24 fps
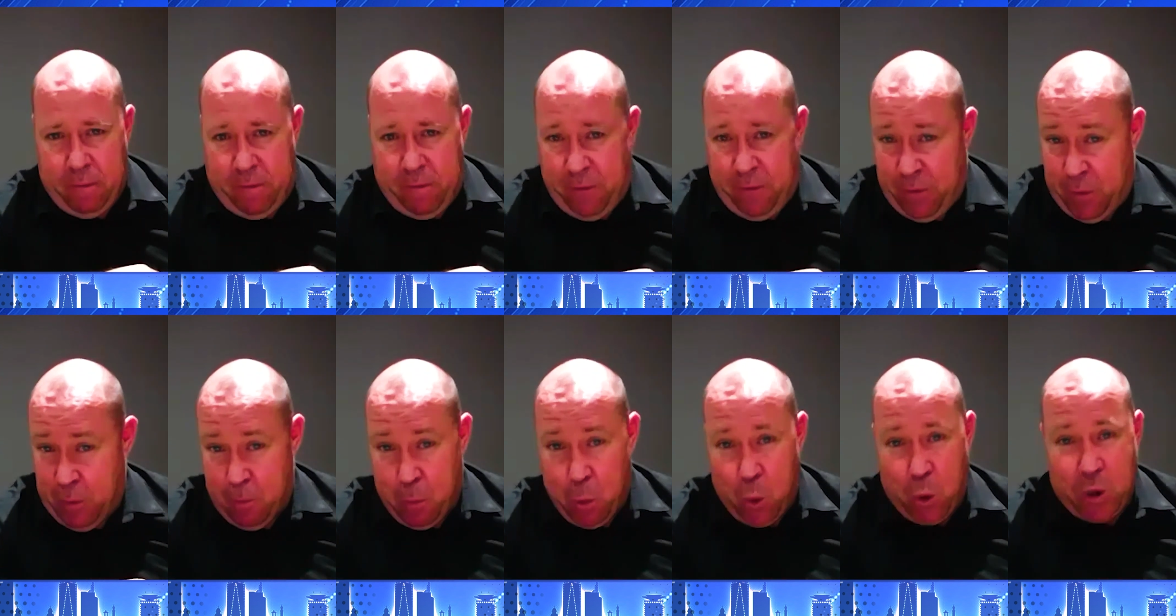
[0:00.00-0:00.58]

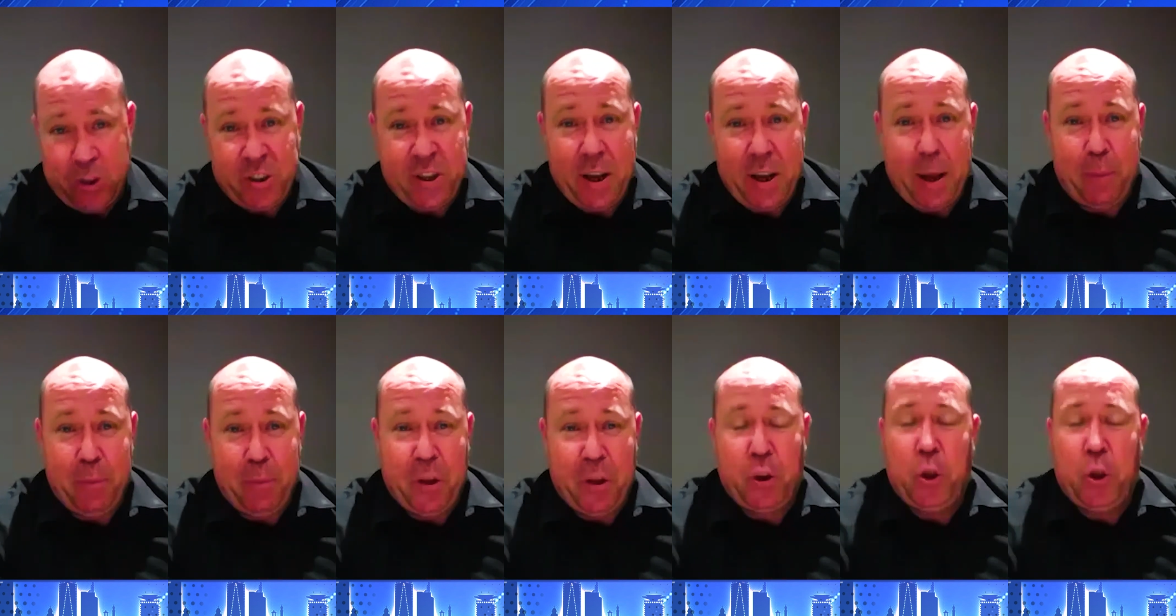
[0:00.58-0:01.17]
for more
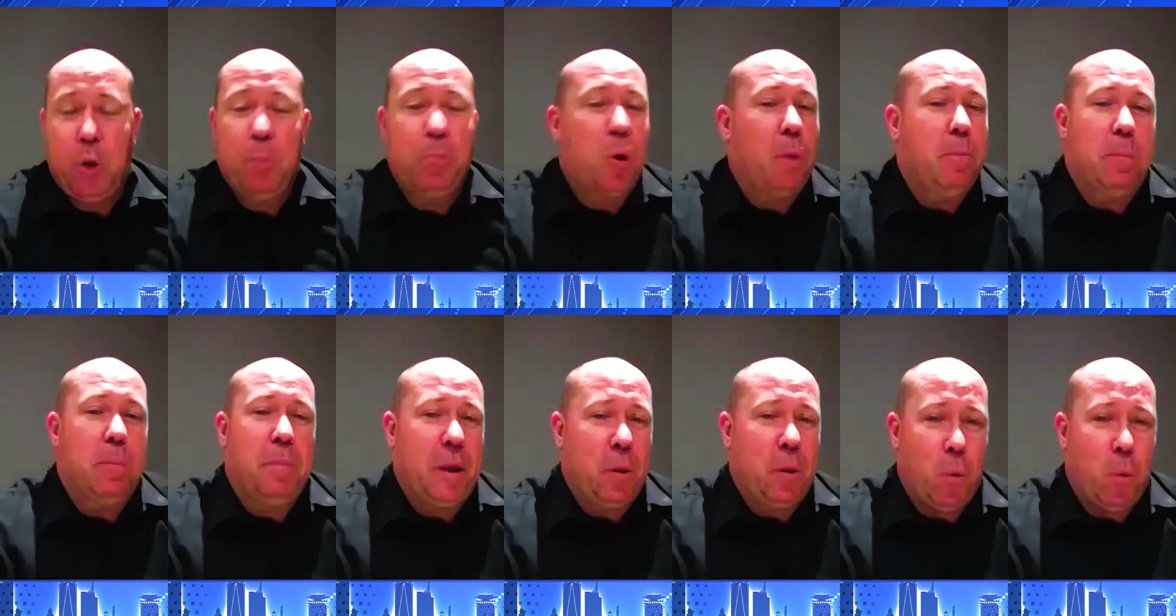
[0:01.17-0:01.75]
time than you
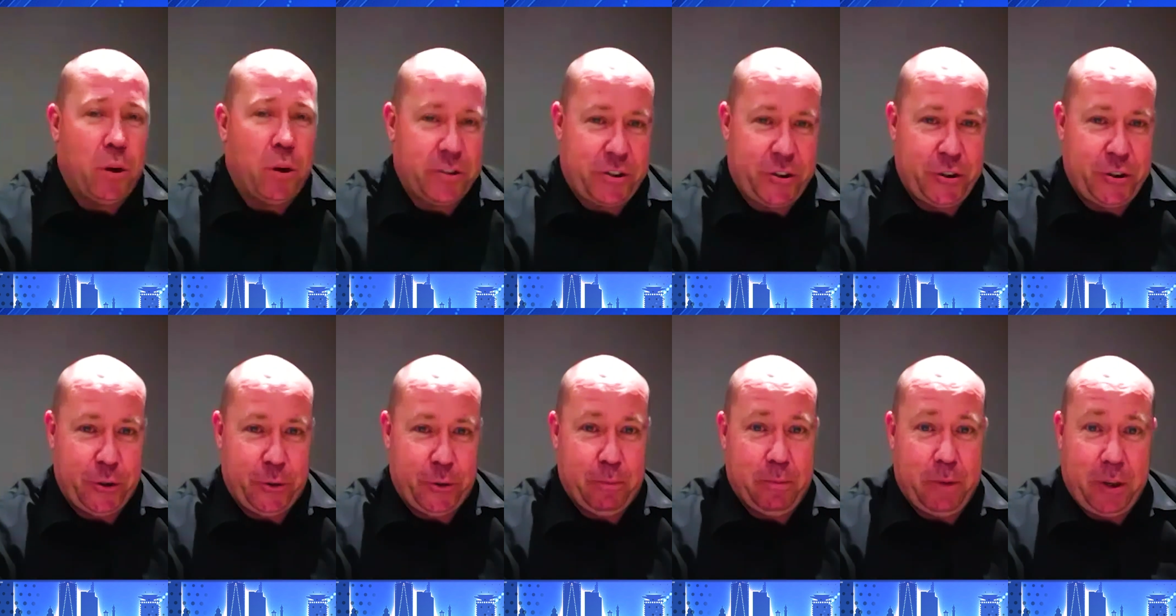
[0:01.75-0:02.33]
probably want
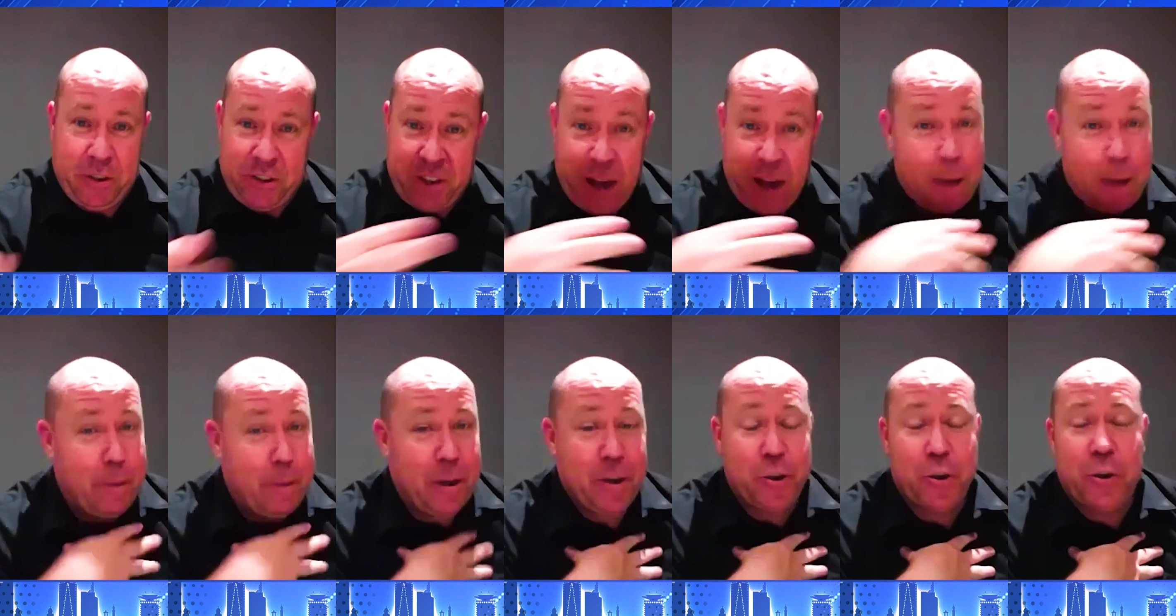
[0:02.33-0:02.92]
to, because
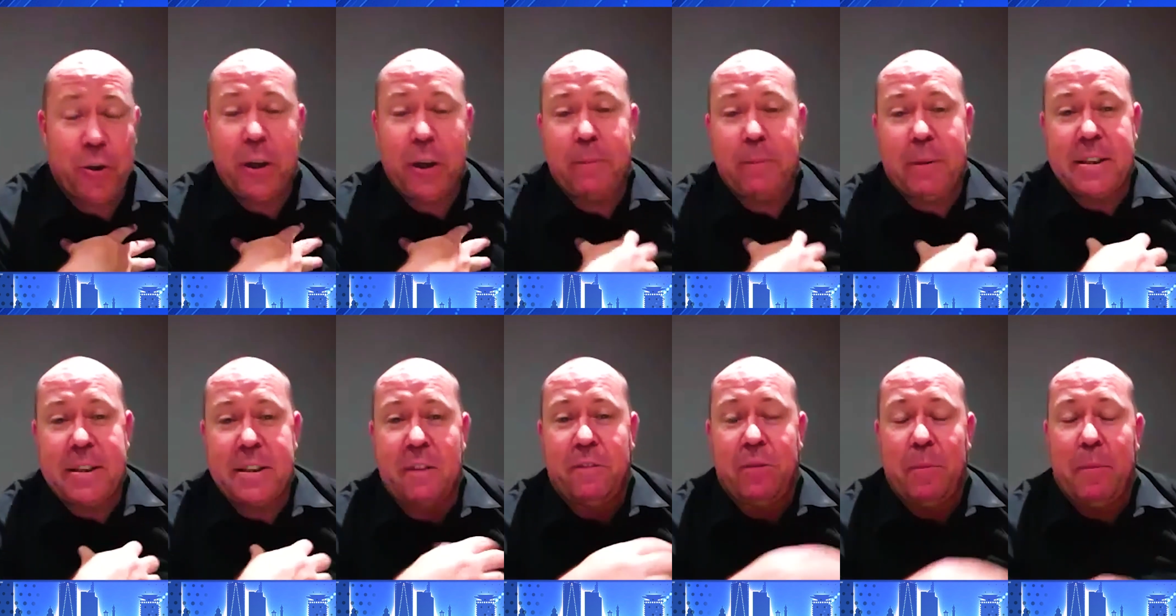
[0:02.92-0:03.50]
I'm enjoying
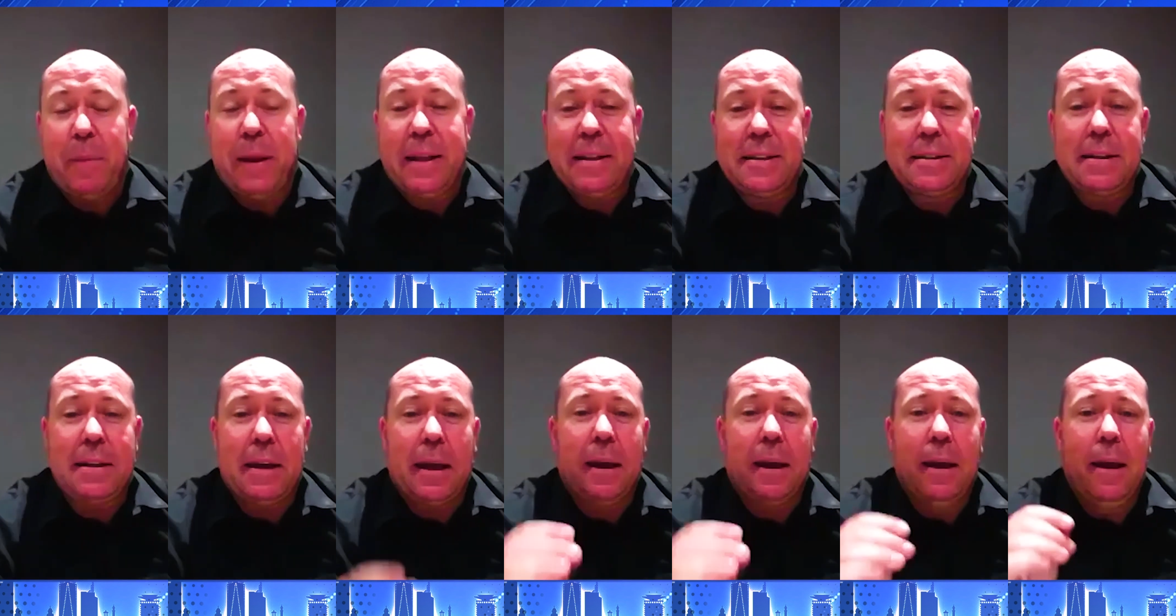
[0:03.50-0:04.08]
myself immensely.